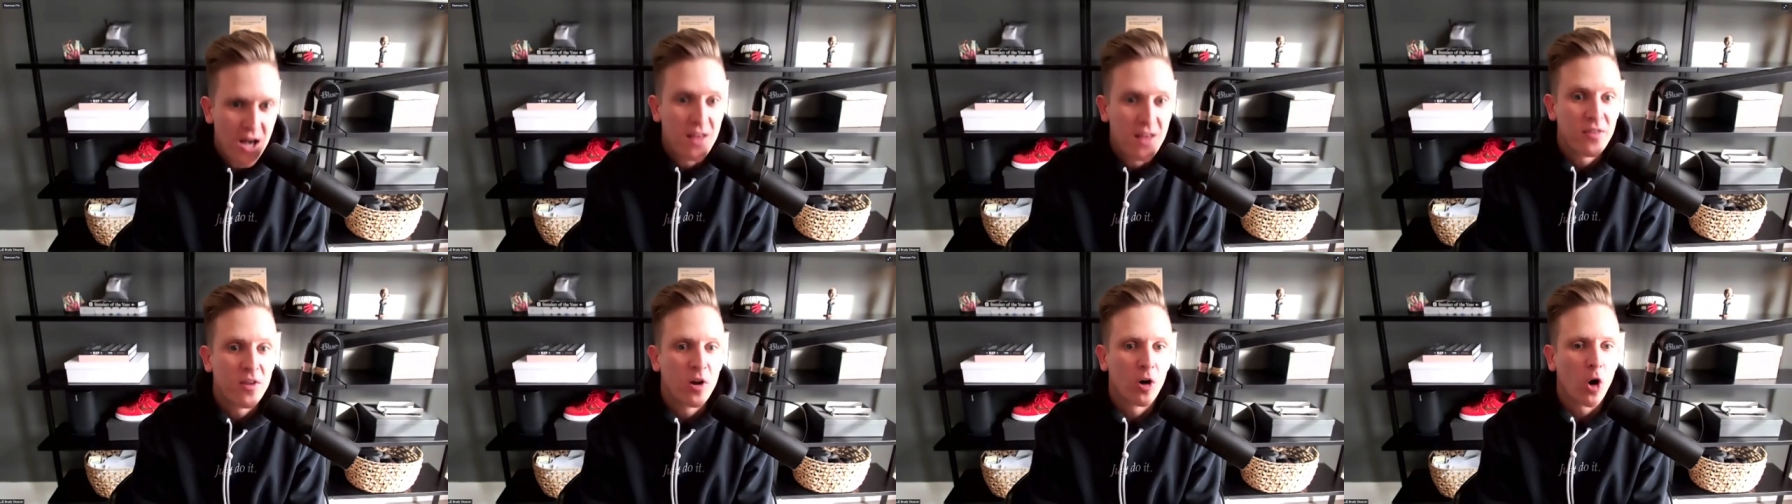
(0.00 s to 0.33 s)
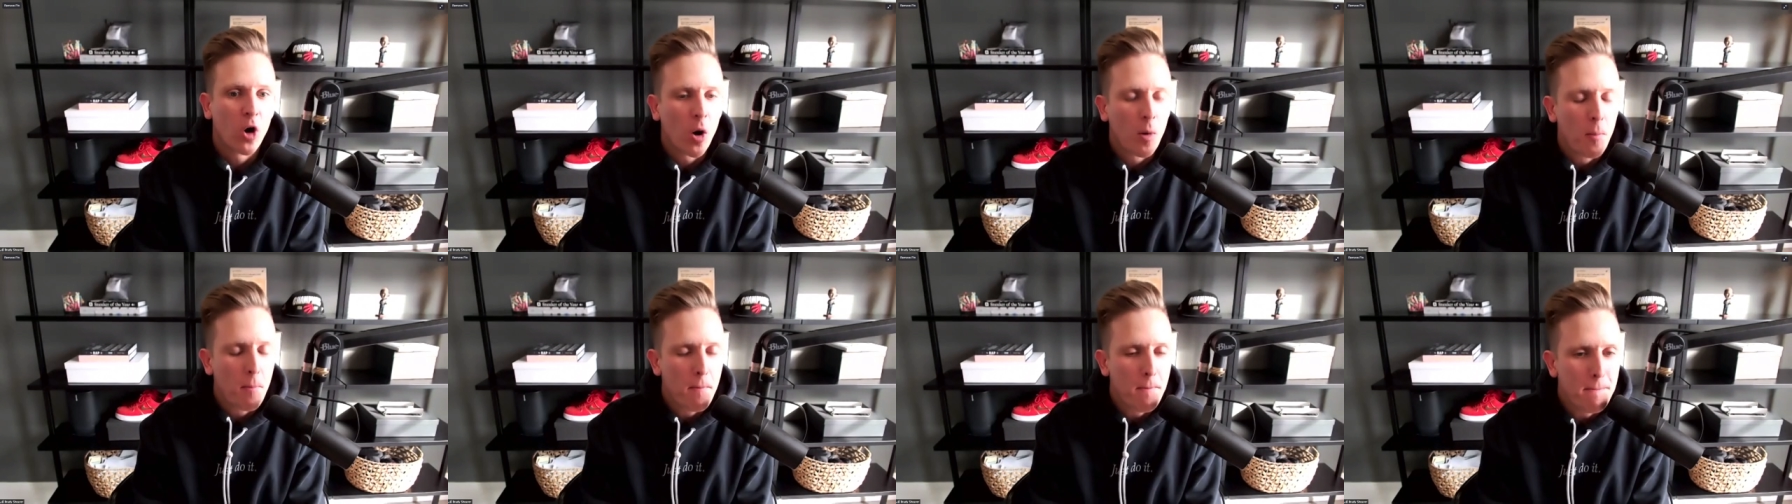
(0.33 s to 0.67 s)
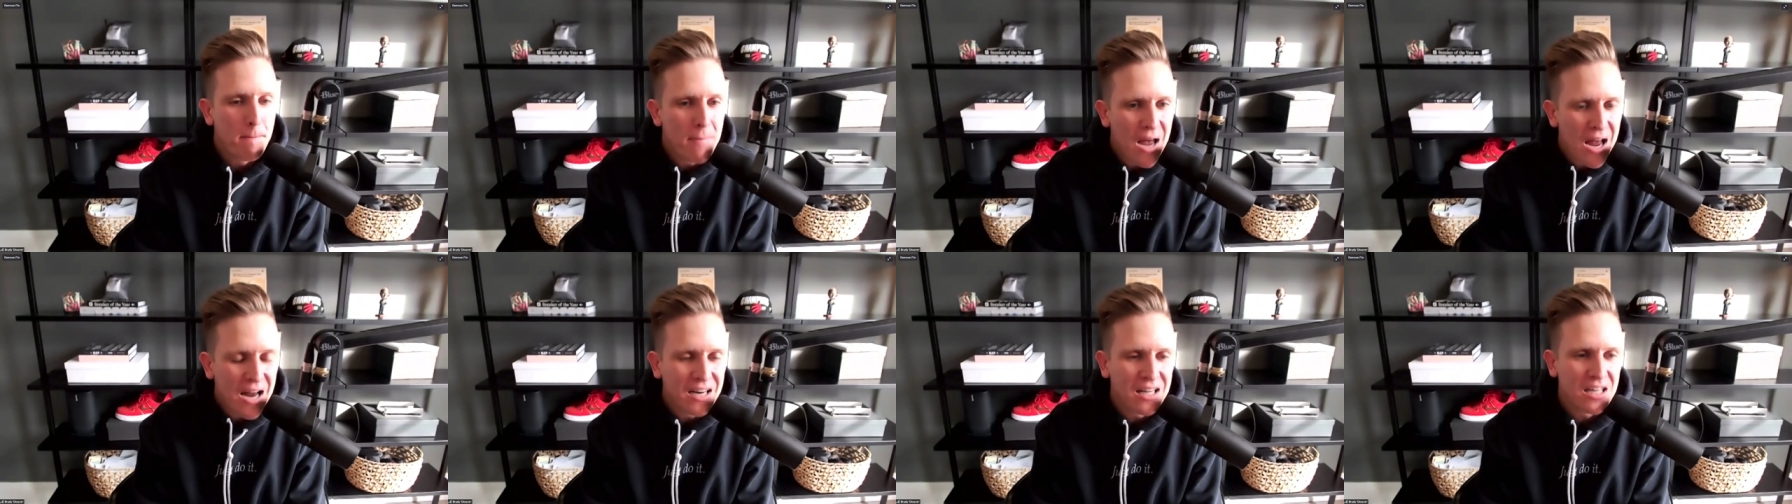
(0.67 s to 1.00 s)
There are
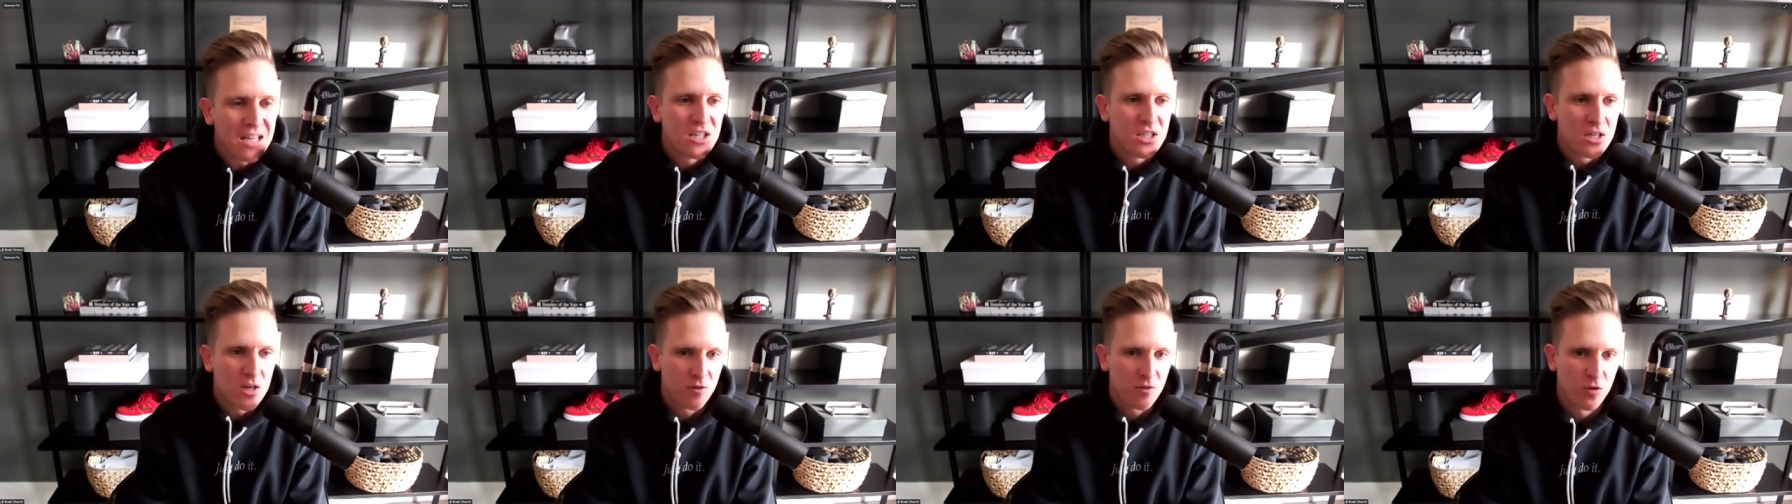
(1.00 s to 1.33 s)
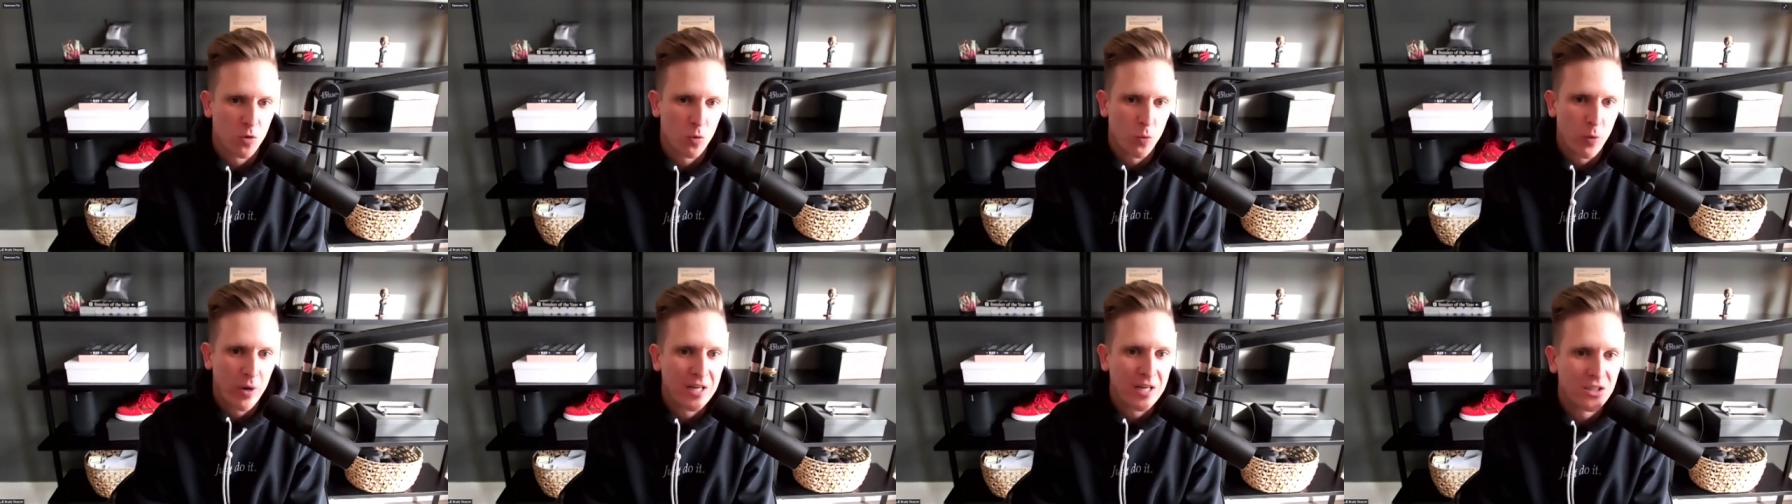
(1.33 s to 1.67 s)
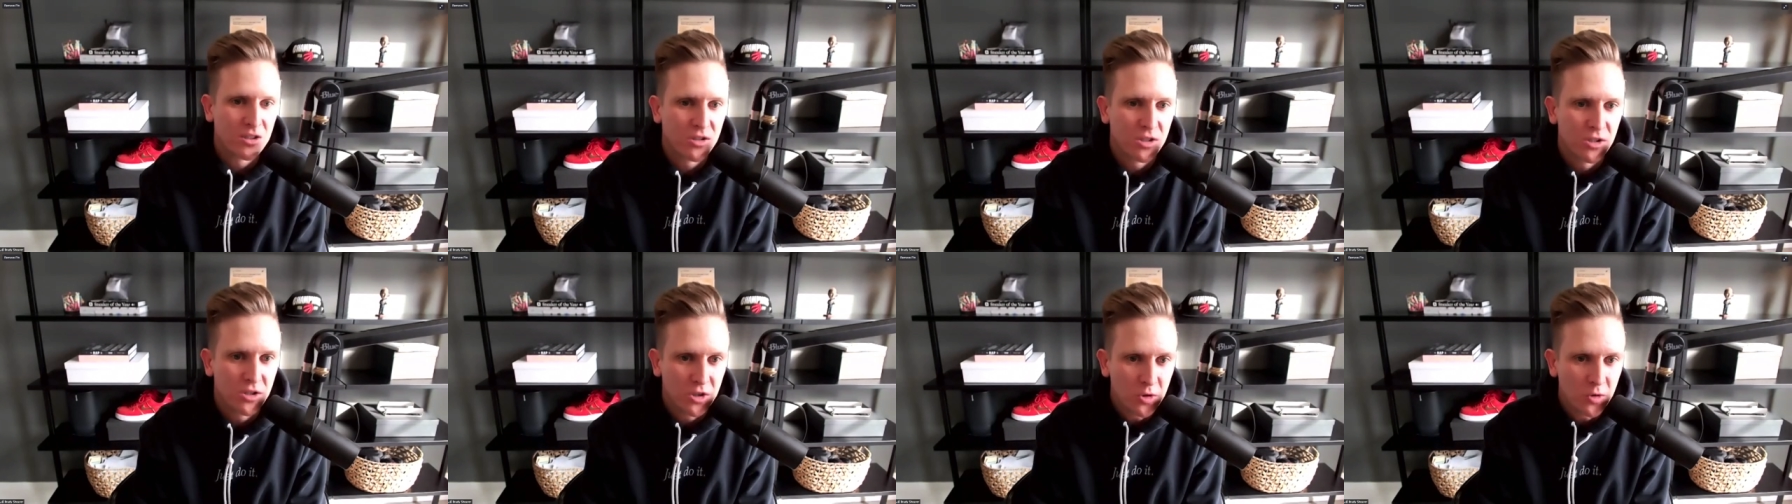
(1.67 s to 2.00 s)
many different
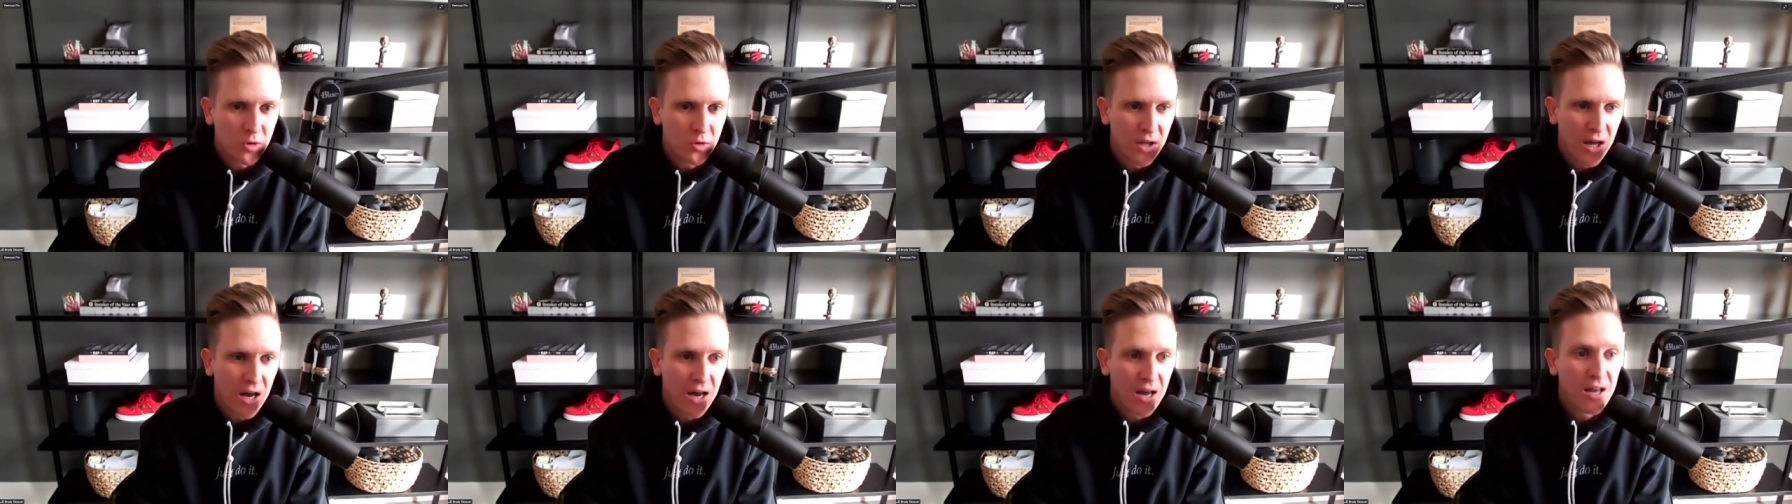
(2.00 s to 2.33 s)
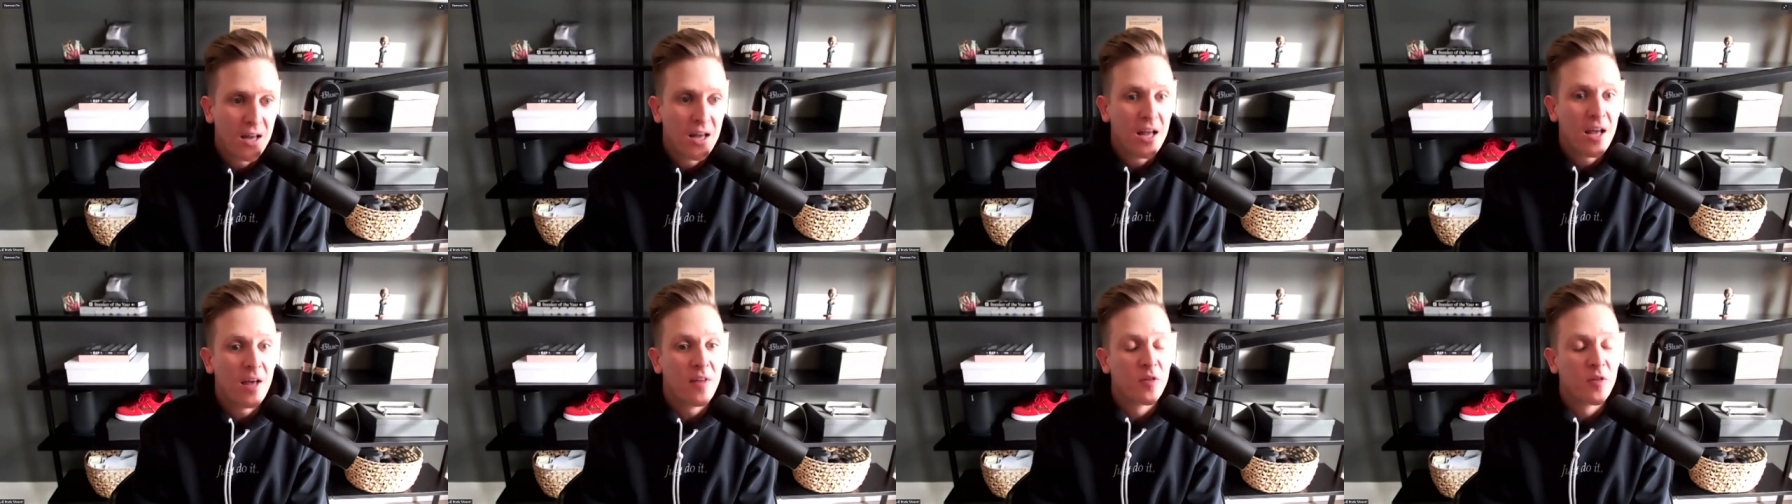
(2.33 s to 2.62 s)
ways to do that.